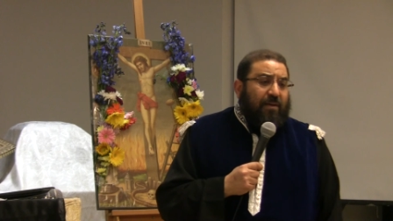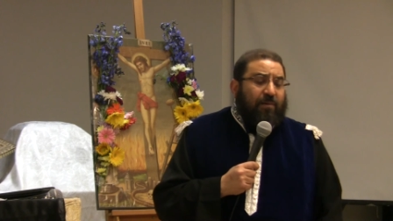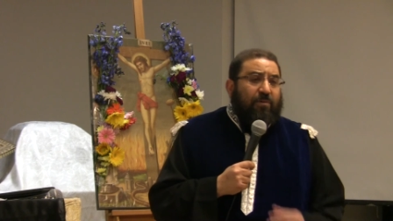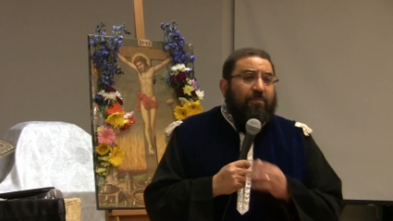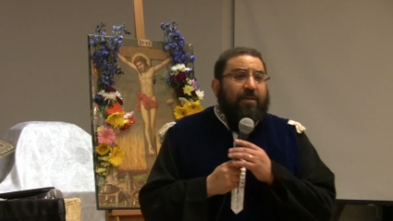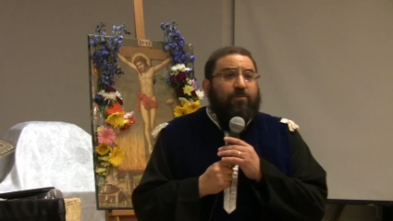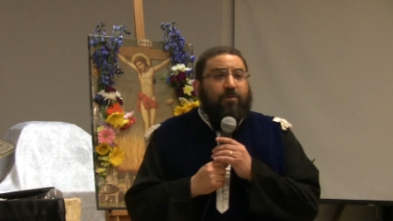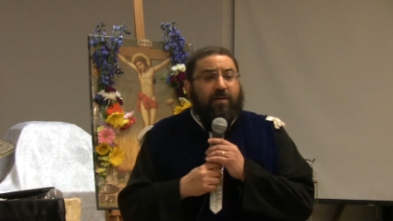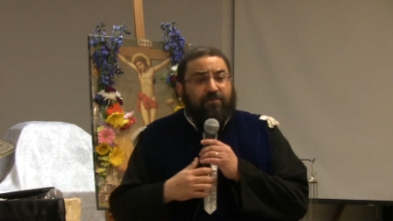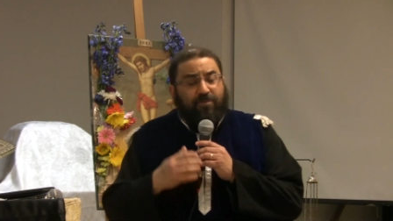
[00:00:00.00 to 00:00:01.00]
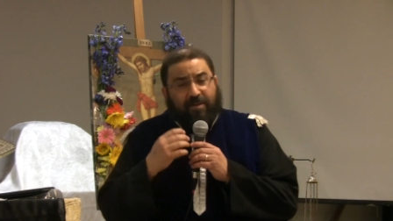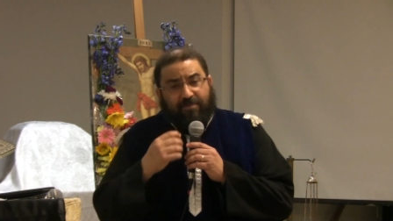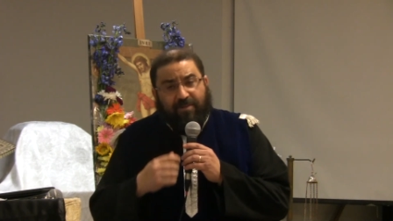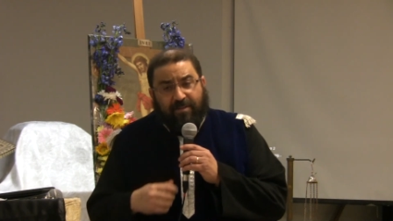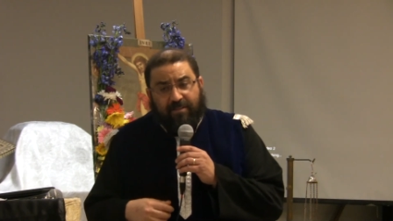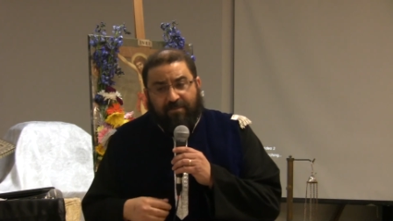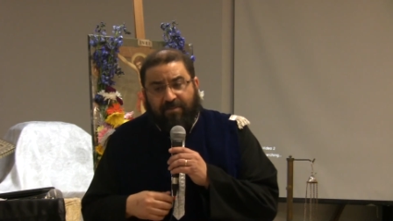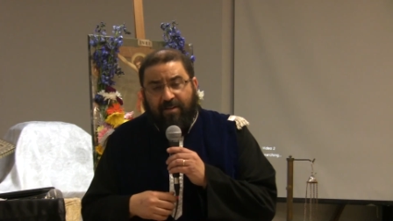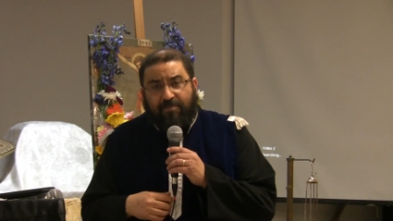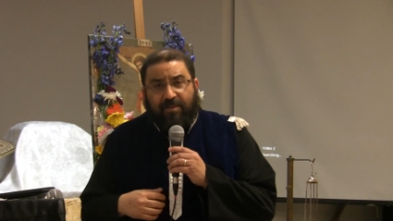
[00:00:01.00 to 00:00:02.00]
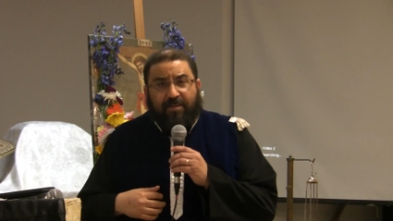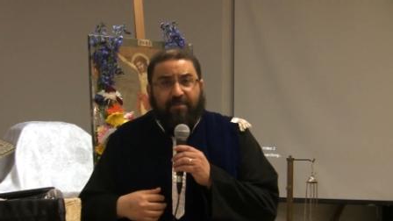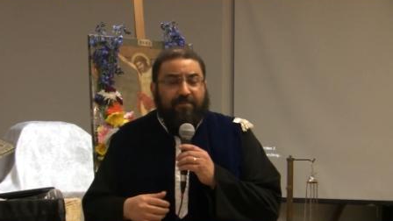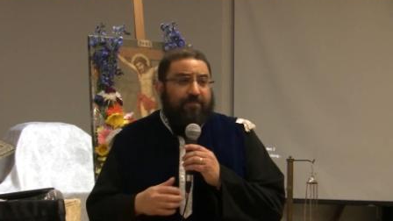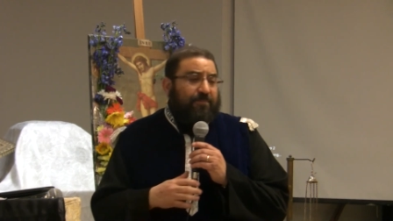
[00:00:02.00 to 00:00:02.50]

Glory be to God forever and ever. Amen.